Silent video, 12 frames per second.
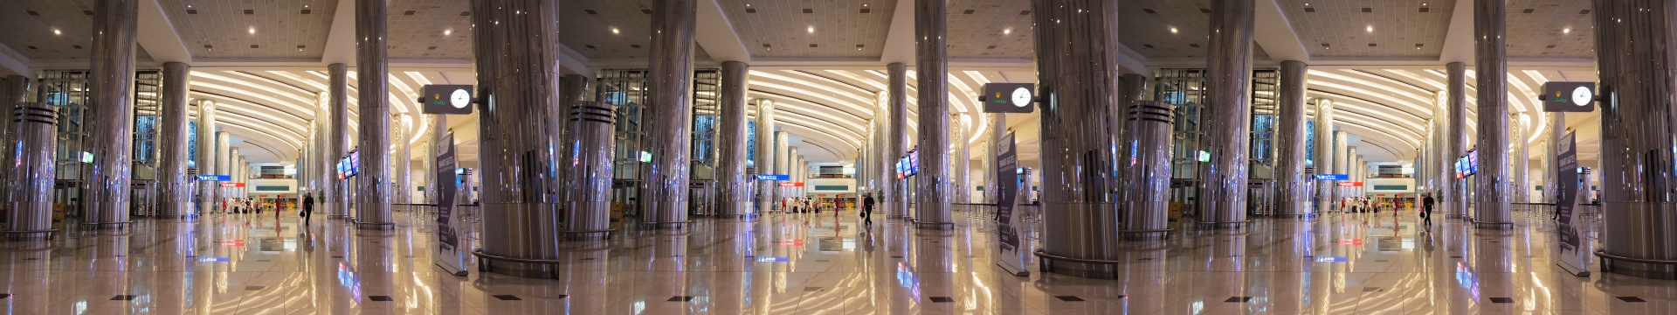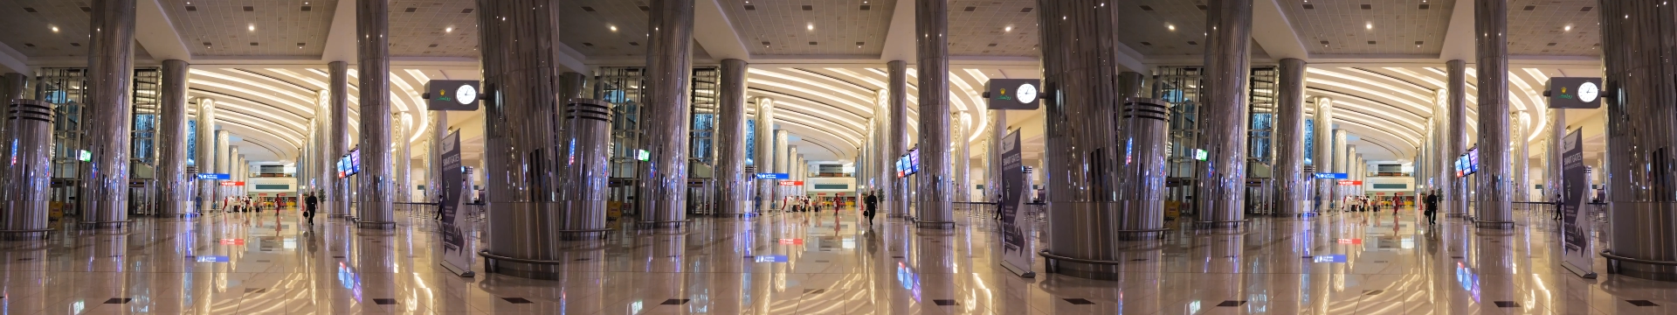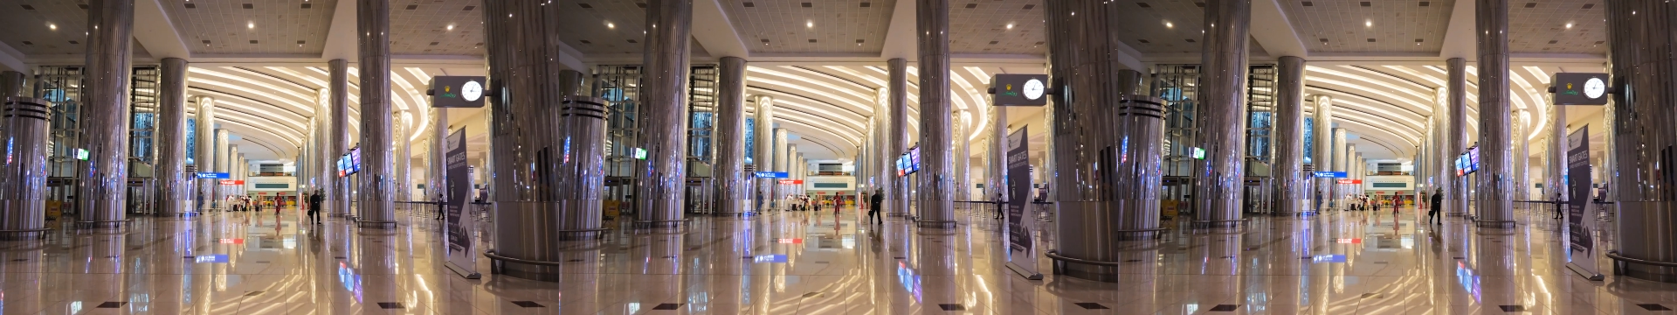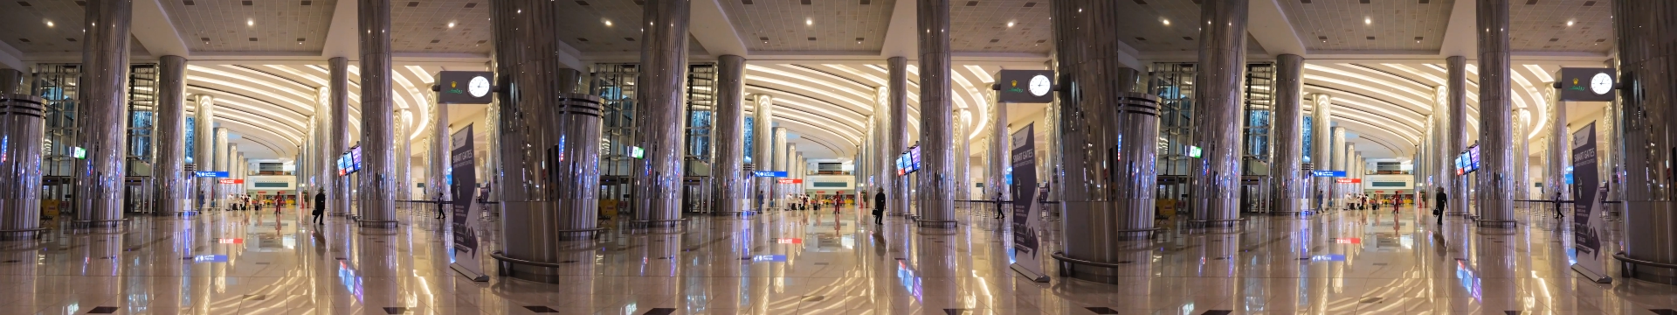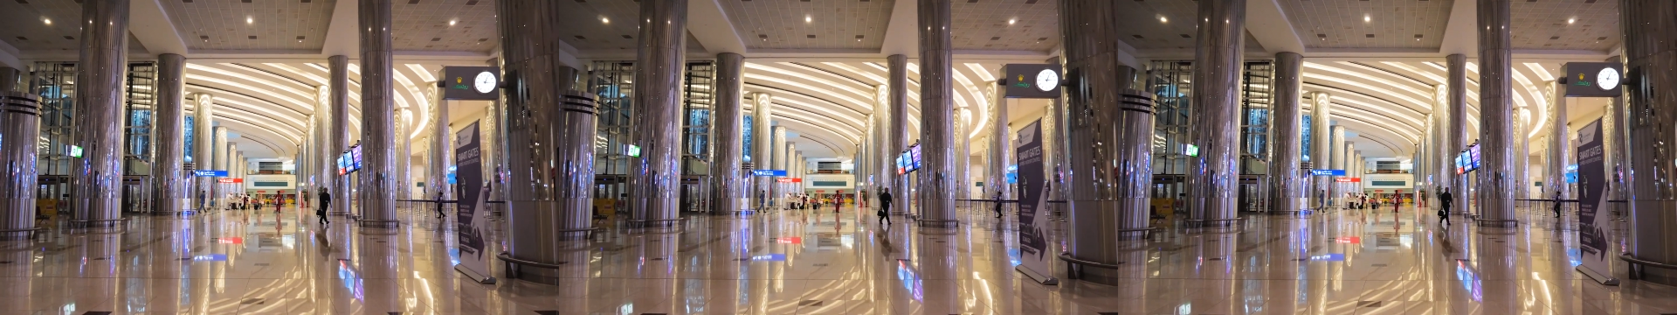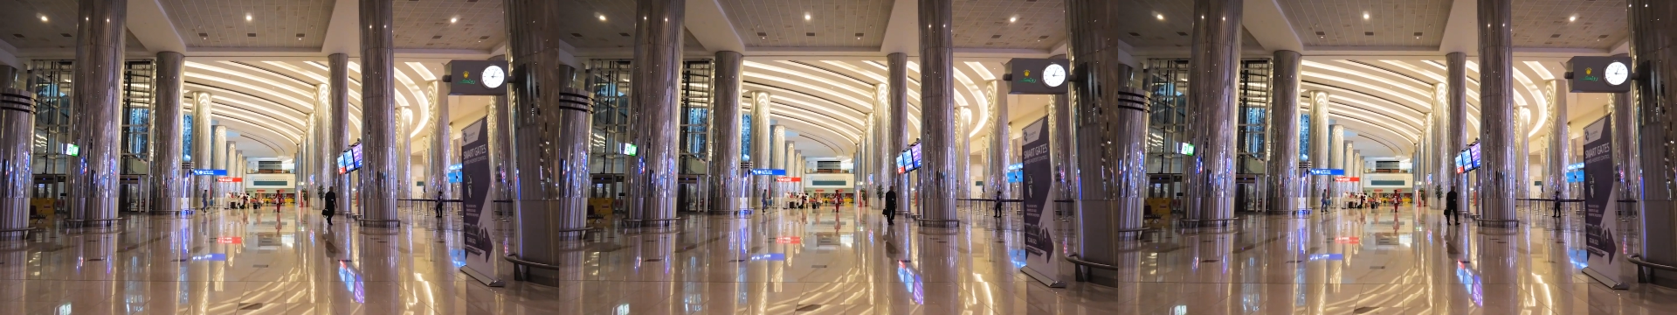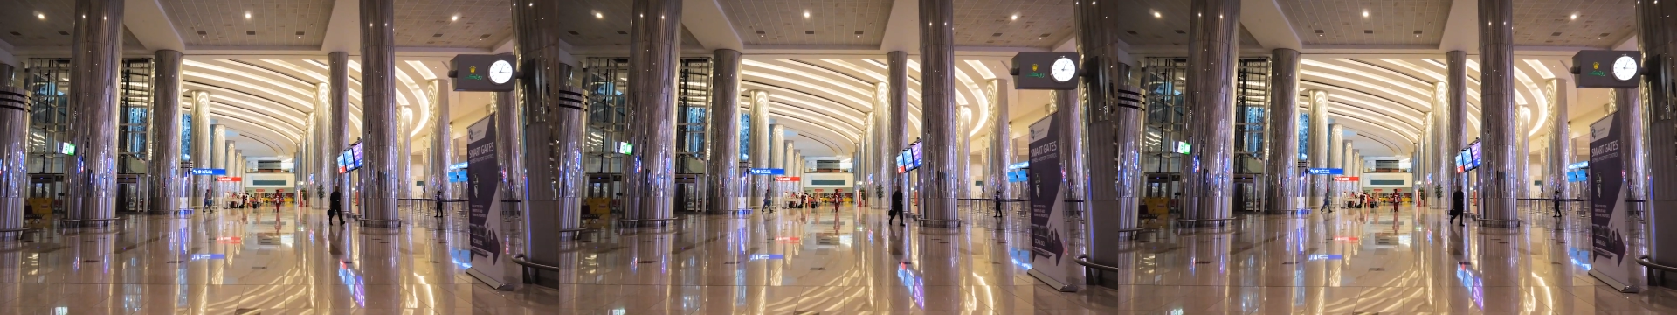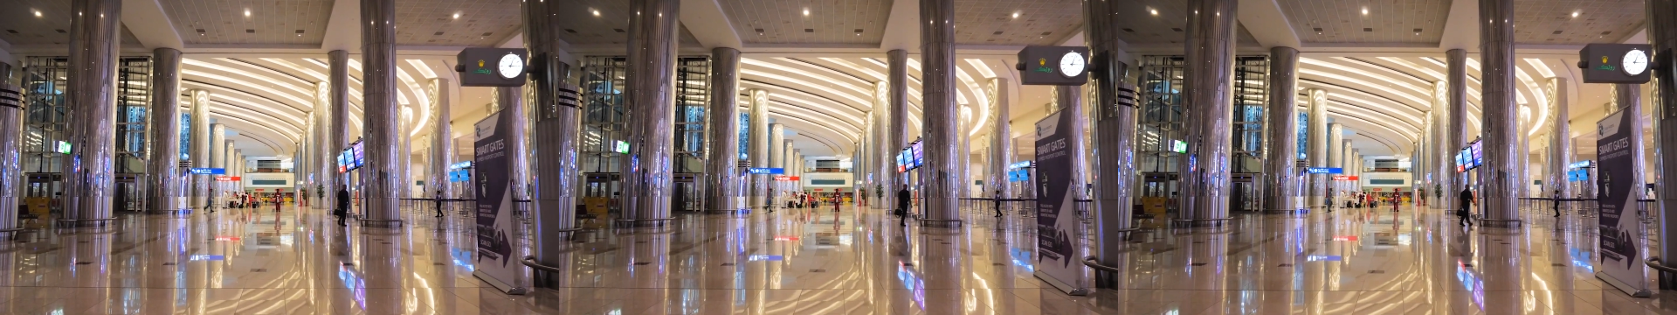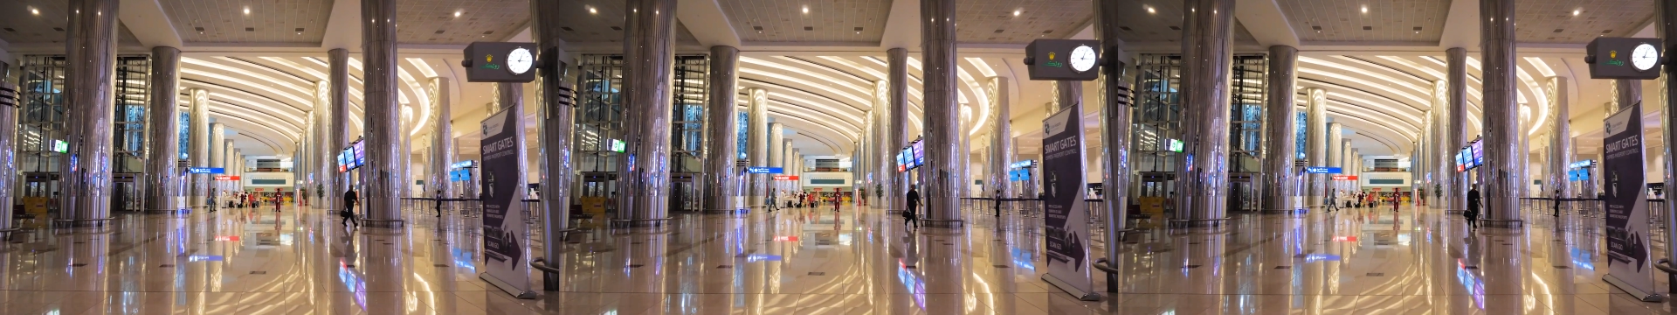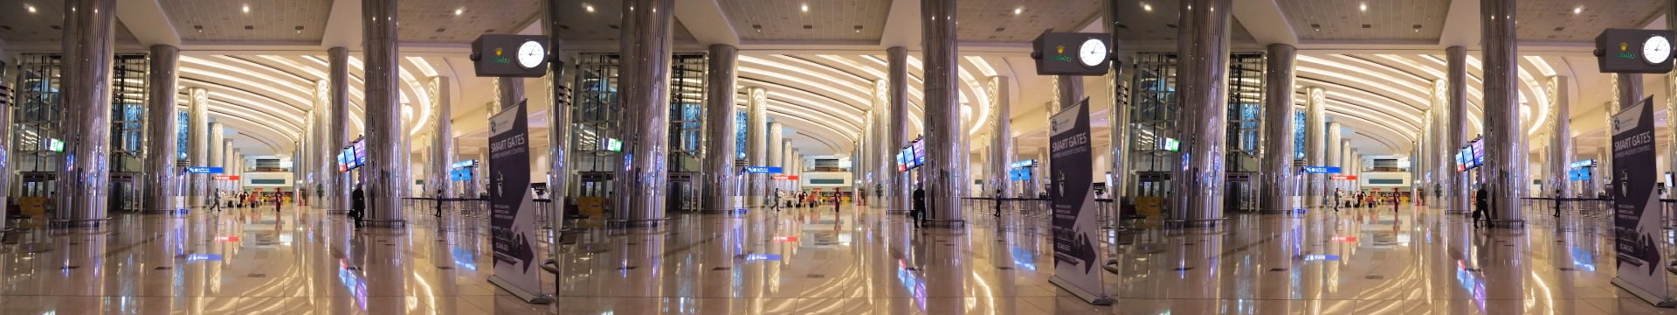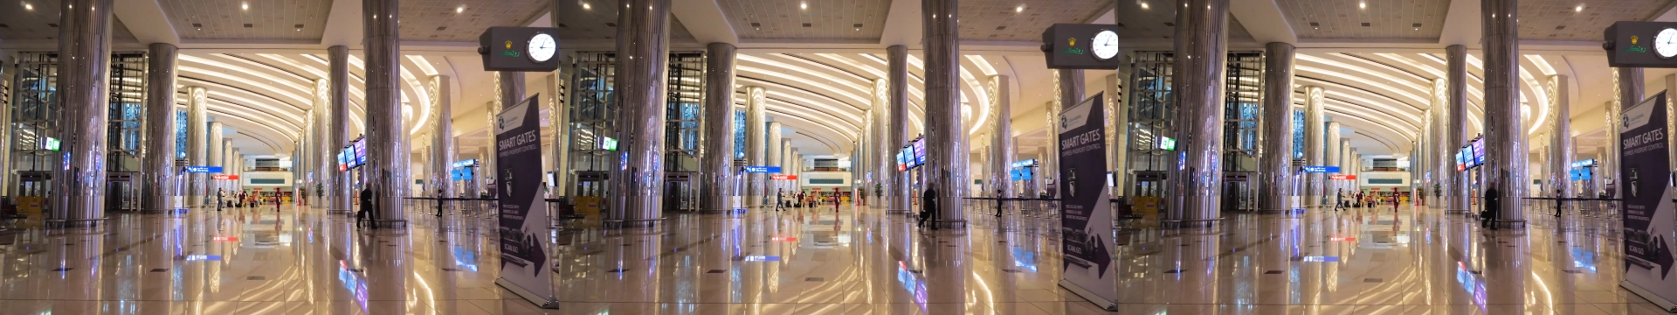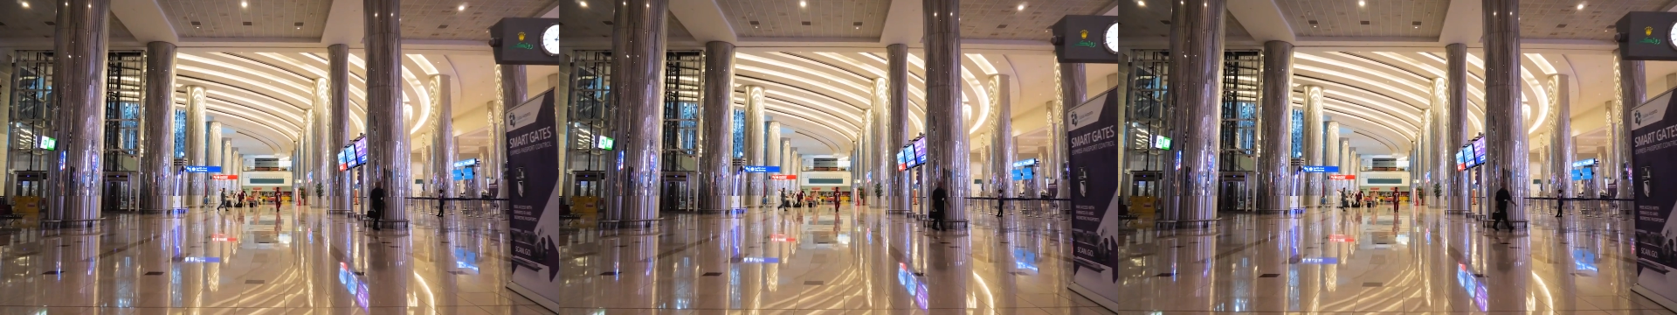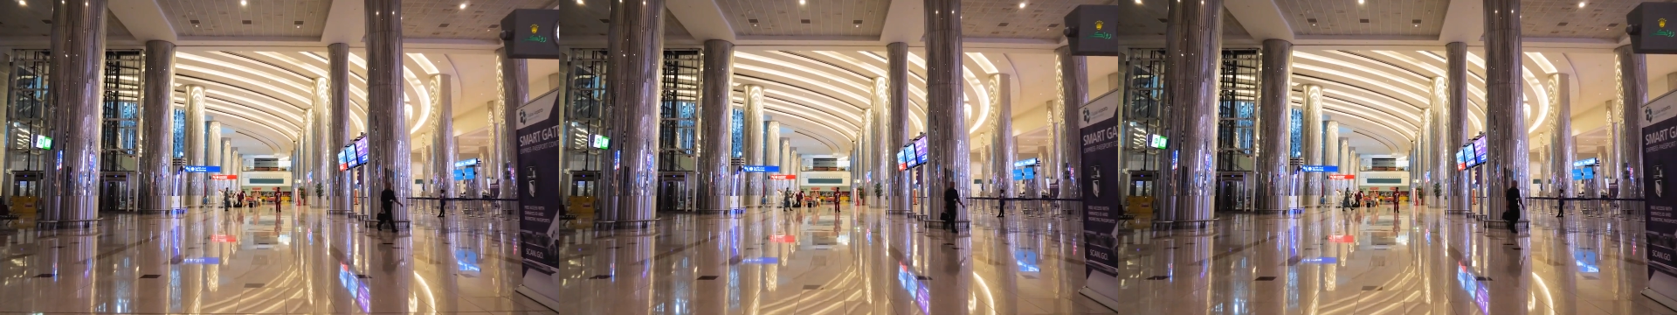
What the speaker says: (no speaker visible)